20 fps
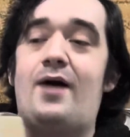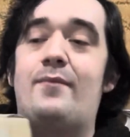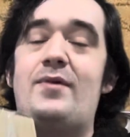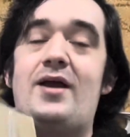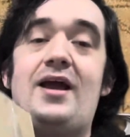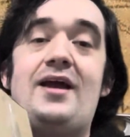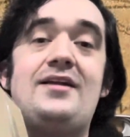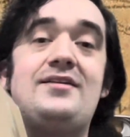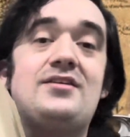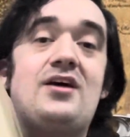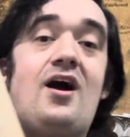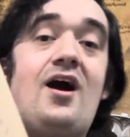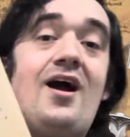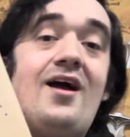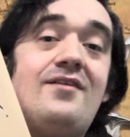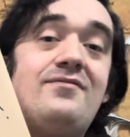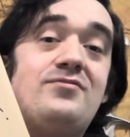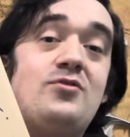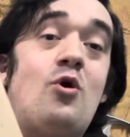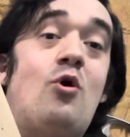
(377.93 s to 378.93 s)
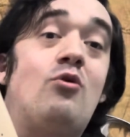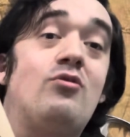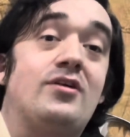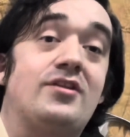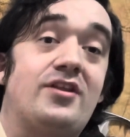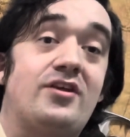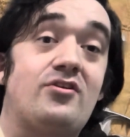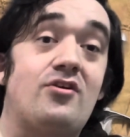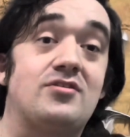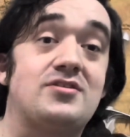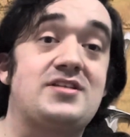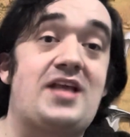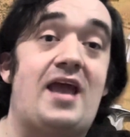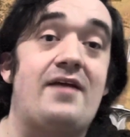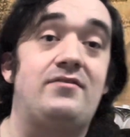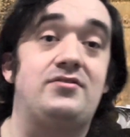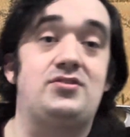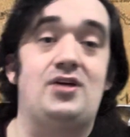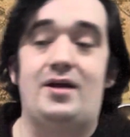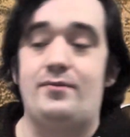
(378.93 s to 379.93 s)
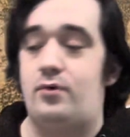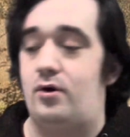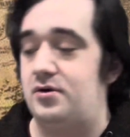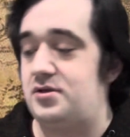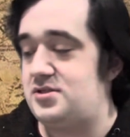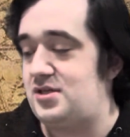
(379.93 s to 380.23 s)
and I've called it the Not Skaventide box.